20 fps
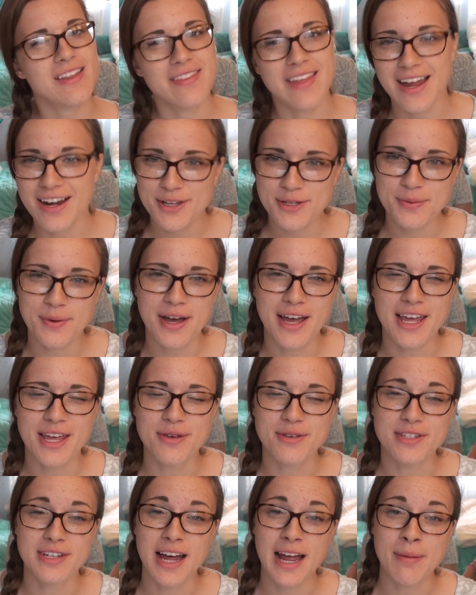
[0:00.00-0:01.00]
that is why I
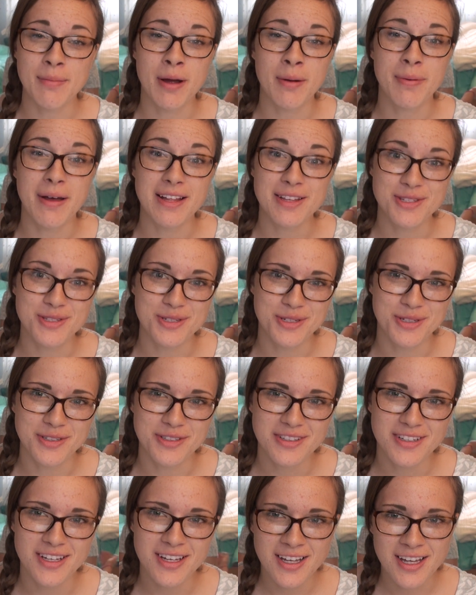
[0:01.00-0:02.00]
use an eyebrow pencil.
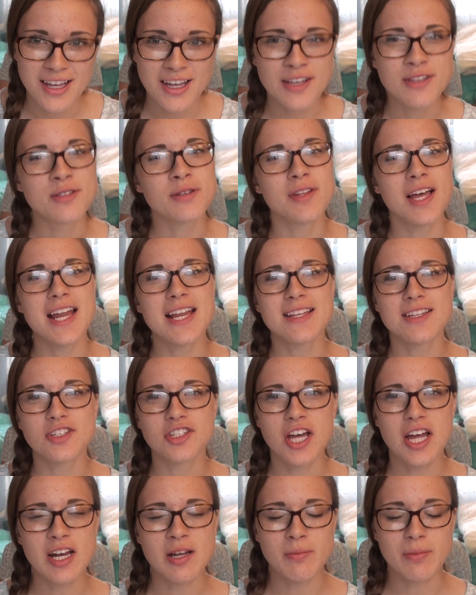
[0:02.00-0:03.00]
So ladies and
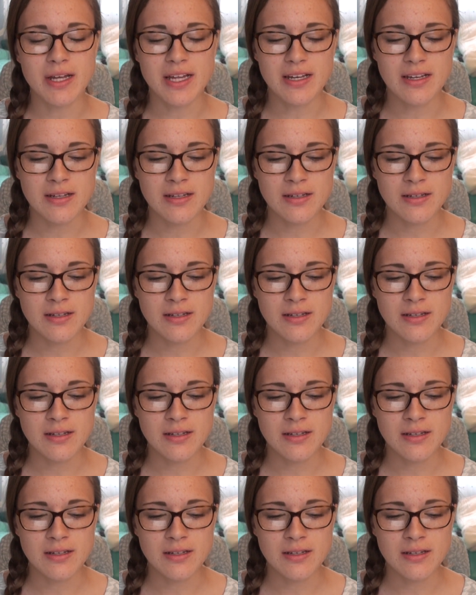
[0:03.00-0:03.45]
gentlemen,